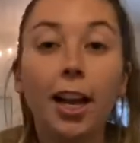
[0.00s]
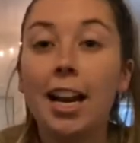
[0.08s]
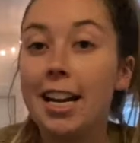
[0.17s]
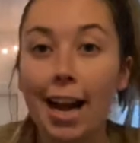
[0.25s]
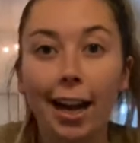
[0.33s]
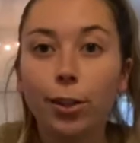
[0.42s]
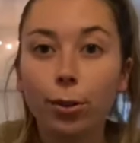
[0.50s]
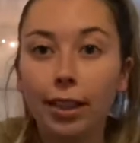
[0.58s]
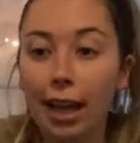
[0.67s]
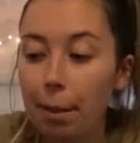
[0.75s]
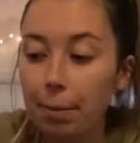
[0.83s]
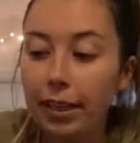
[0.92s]
not doing
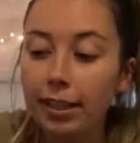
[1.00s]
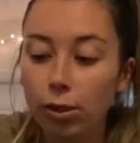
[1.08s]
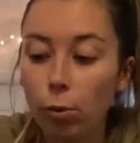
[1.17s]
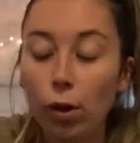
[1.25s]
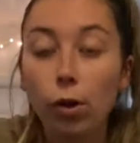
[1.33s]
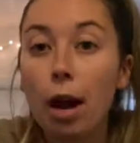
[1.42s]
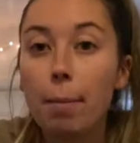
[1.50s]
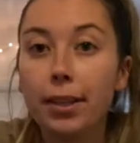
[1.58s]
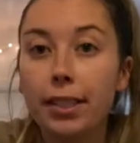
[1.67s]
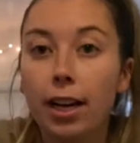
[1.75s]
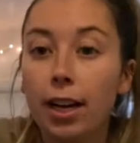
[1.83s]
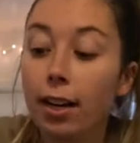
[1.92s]
that because it will come undone,